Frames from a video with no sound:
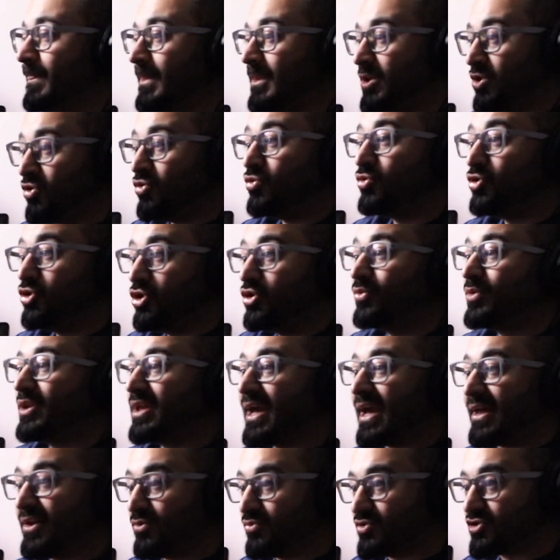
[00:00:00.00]
you will
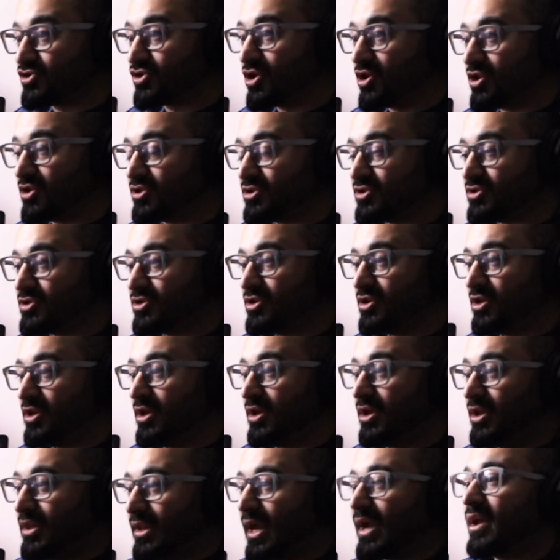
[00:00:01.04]
get results.
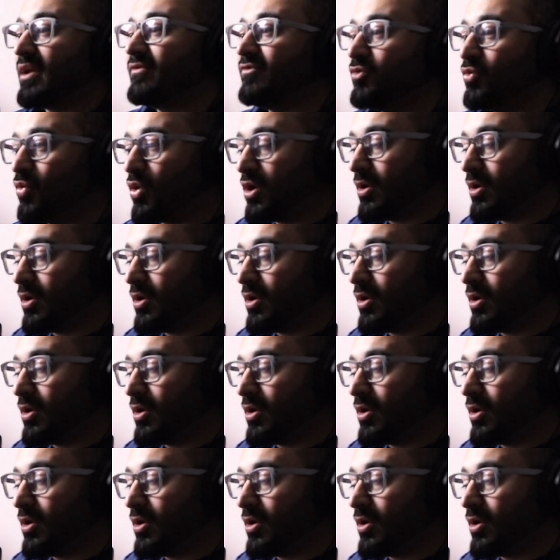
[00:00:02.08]
Like if you